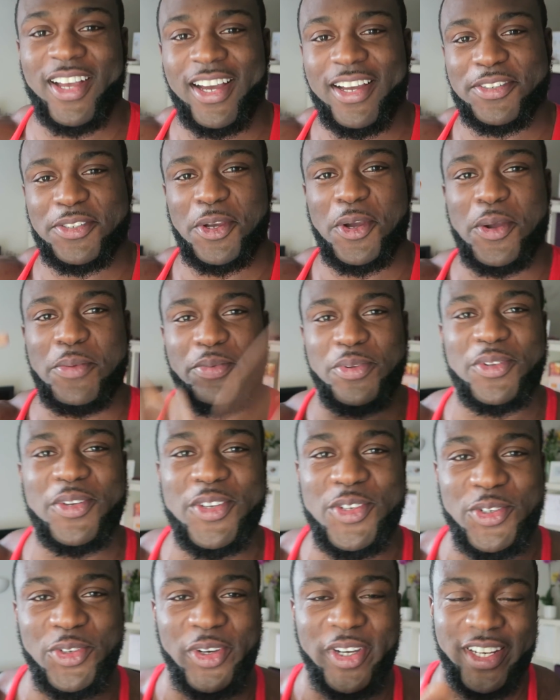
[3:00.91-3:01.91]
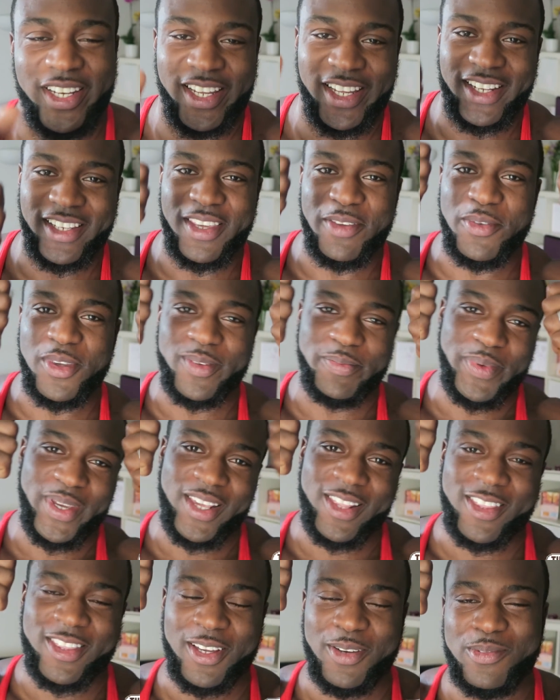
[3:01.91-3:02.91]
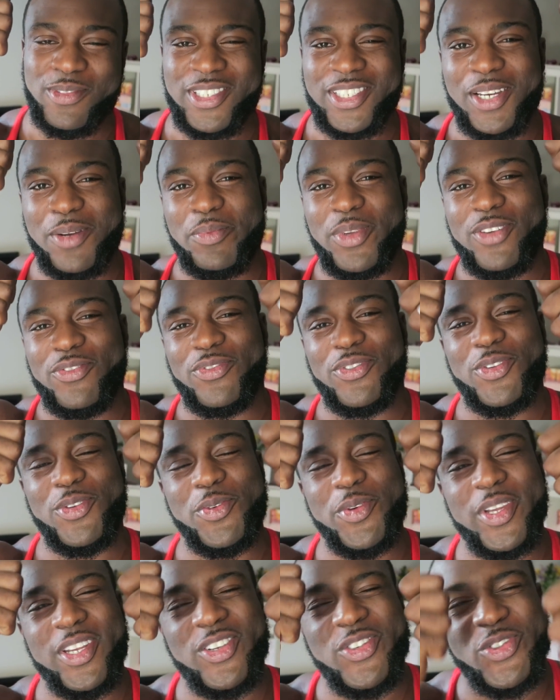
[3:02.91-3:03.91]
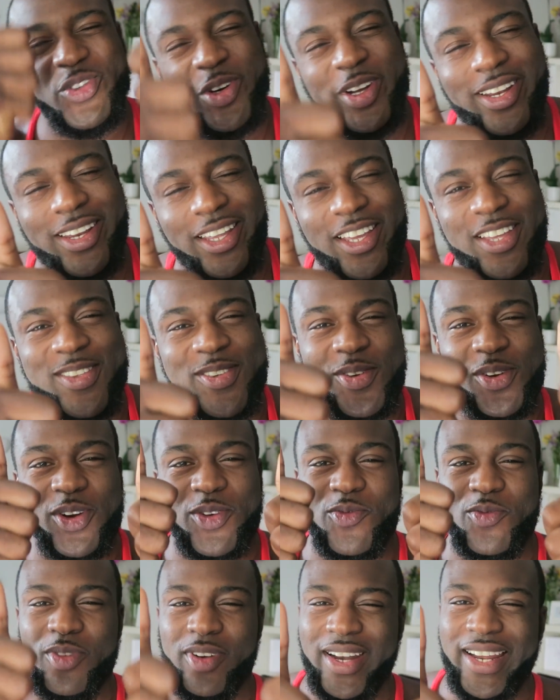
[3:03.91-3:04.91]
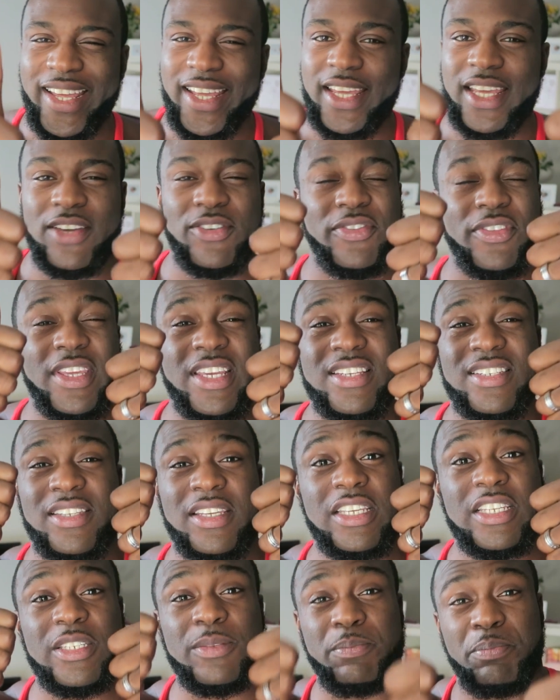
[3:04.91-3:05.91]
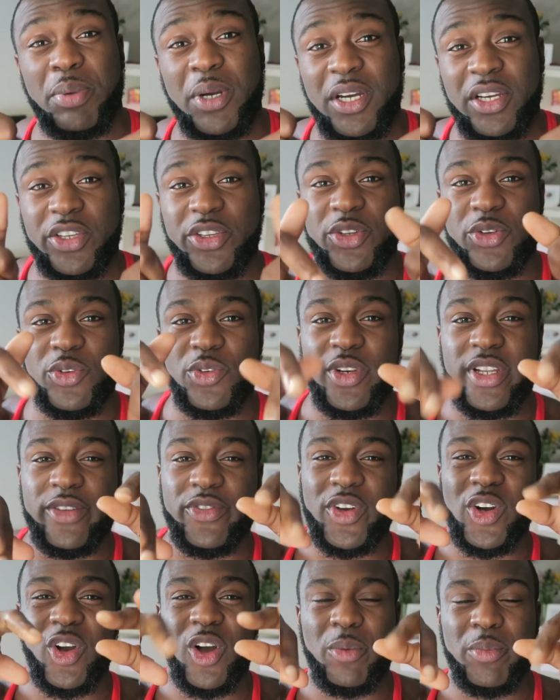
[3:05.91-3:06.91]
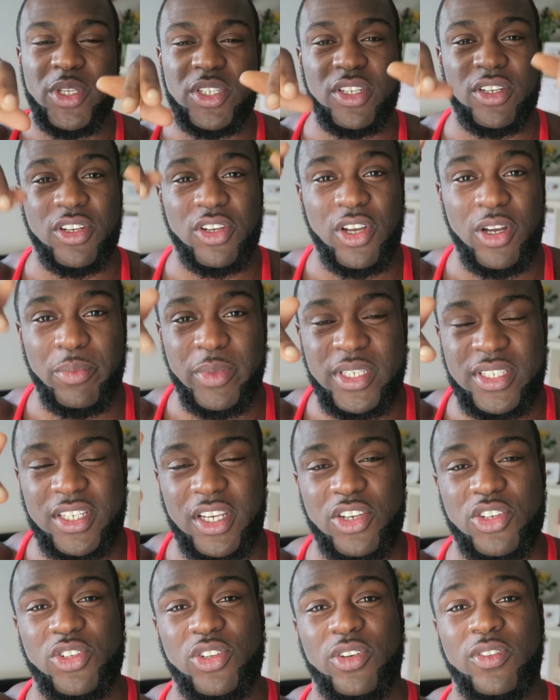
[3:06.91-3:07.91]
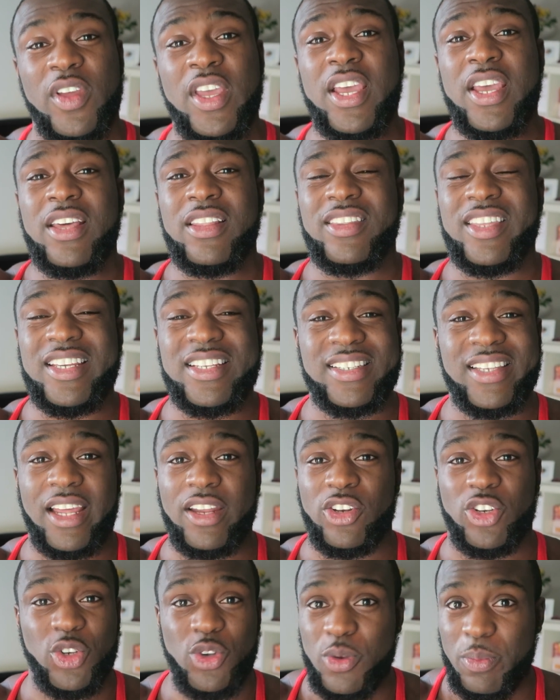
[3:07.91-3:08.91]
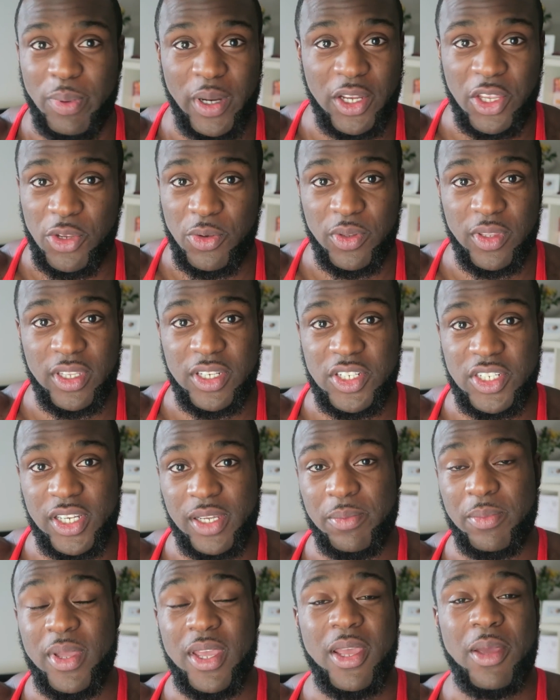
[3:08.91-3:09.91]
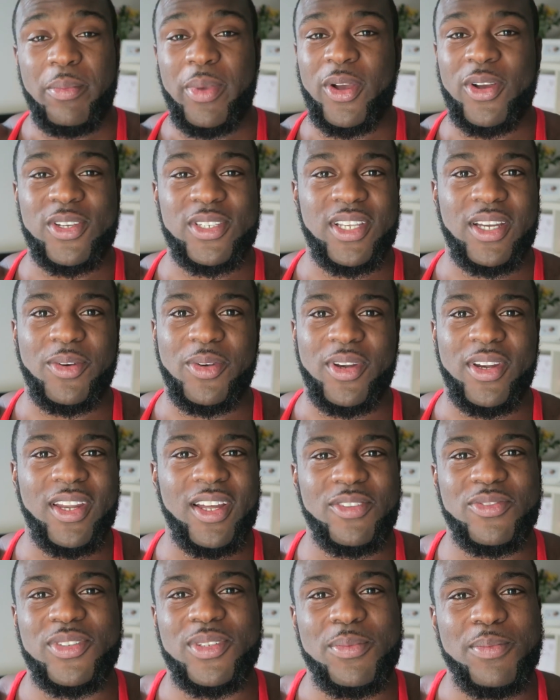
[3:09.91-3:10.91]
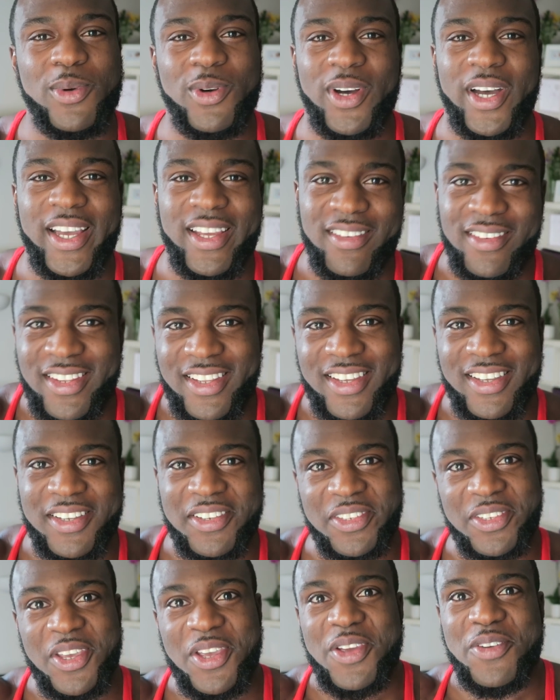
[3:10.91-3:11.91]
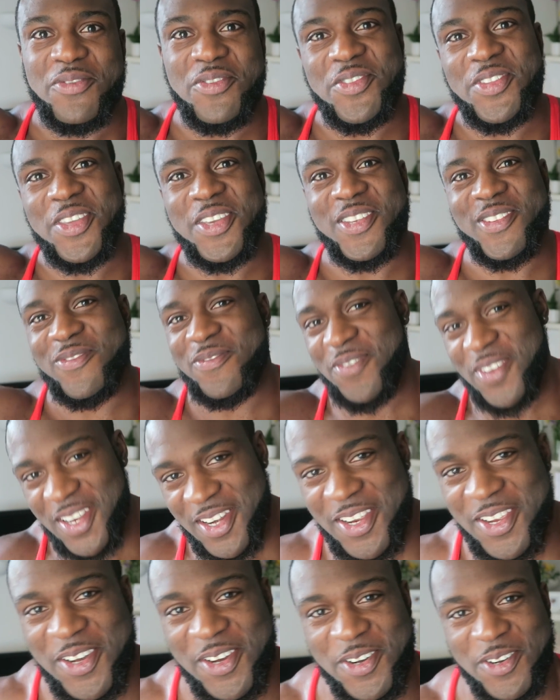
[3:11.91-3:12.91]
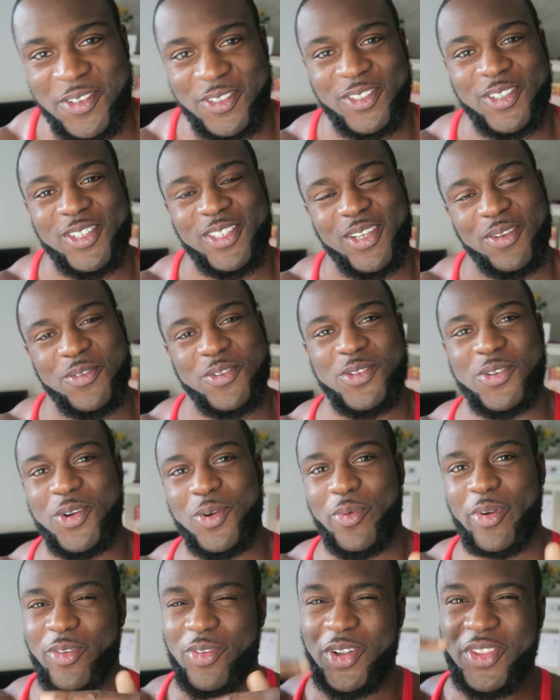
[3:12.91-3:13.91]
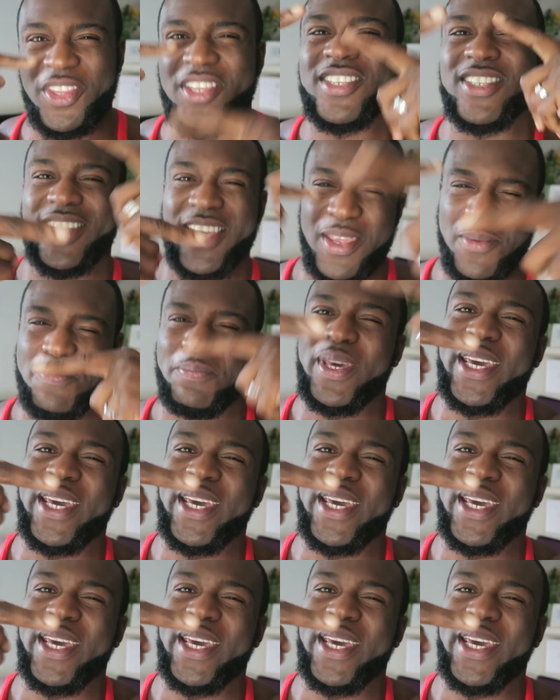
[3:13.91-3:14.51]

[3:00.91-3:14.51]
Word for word: guys, I hope you enjoyed it. Give me a big thumbs up if you enjoyed and you can relate. If these things bug you, leave your comments in the comment section of things that do bug you in the gym because I would love some more ideas for these videos because I'm sure we're on the same